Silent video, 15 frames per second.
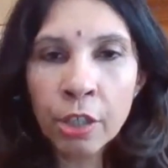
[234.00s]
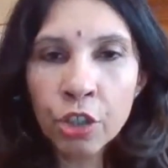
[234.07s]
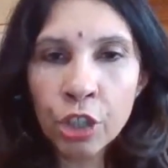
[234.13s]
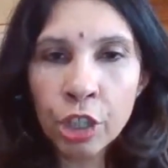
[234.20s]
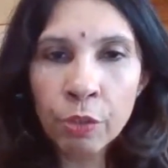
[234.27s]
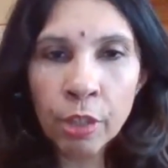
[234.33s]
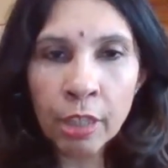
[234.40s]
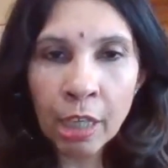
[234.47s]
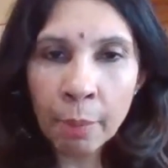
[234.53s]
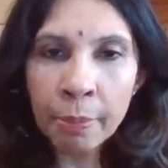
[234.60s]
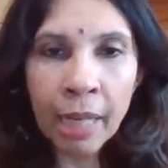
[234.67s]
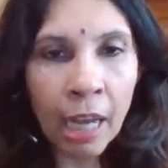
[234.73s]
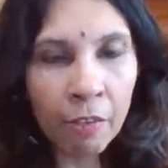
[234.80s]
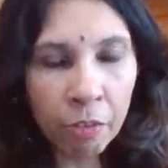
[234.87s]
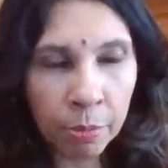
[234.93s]
She would come
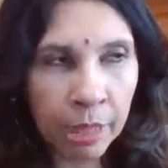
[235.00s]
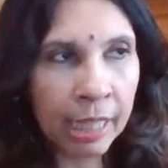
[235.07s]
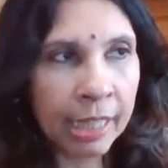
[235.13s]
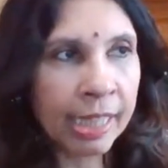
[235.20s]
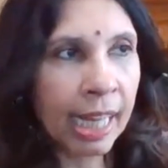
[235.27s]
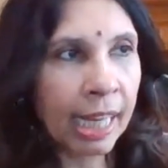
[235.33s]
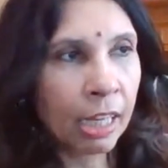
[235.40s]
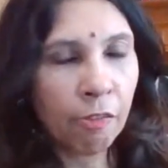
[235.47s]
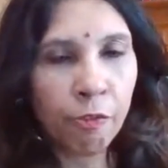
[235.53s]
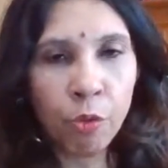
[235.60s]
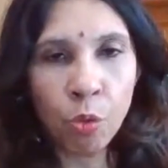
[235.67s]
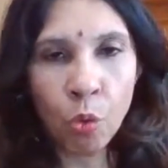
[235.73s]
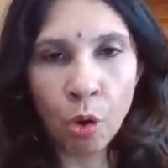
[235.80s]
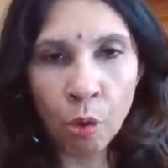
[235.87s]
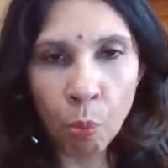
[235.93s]
down from the executive
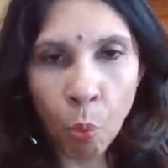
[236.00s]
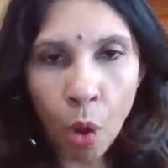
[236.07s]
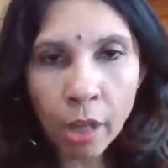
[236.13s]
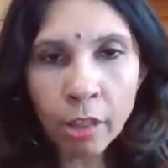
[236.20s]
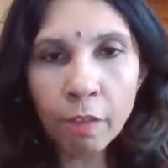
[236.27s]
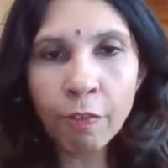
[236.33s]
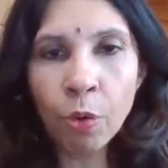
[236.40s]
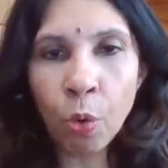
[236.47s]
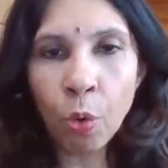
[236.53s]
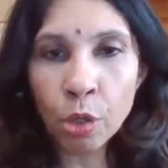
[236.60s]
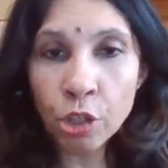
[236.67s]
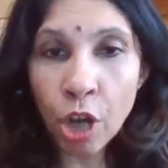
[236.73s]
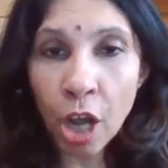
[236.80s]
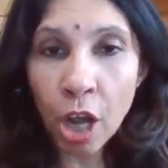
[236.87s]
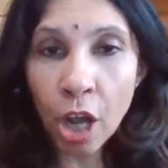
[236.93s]
floor, walk the floor,
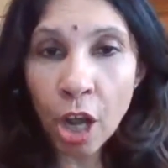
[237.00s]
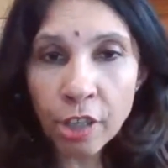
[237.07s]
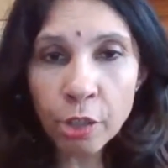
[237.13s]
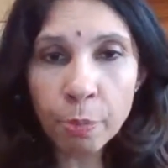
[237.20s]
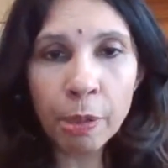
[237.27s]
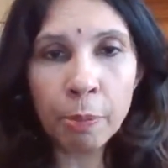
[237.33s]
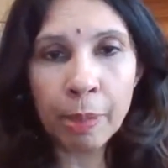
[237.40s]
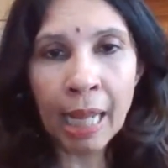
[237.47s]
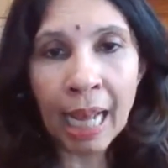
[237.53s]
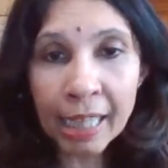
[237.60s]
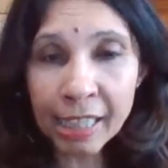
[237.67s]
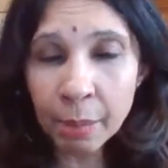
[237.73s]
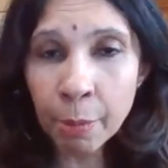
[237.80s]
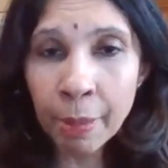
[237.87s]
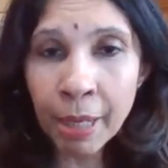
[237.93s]
talk to people,
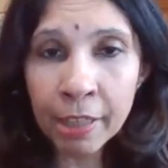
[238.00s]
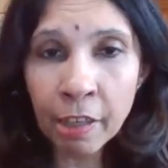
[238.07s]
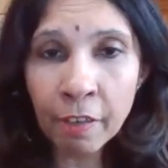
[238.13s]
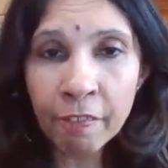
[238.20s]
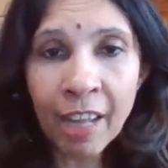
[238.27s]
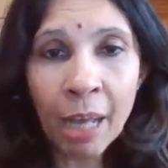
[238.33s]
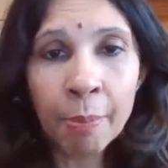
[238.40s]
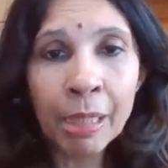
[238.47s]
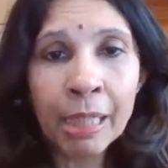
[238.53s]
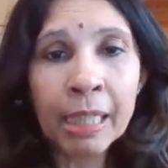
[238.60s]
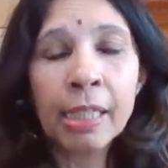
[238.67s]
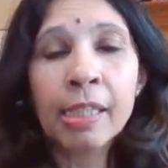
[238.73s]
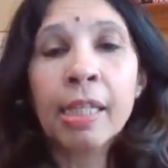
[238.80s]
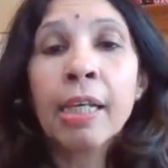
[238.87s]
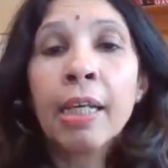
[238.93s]
ask them about their
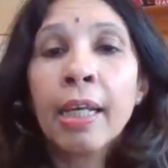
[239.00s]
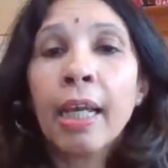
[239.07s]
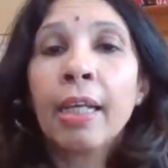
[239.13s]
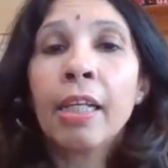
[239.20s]
families.